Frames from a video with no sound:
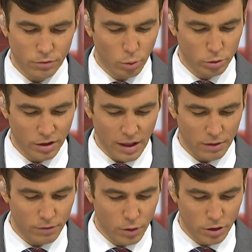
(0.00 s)
forward to
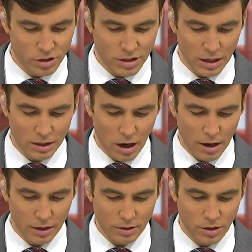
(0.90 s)
that first
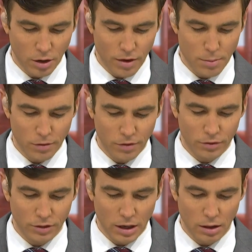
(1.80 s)
deadline. It's November
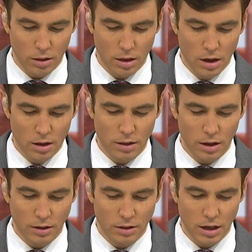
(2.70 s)
15th that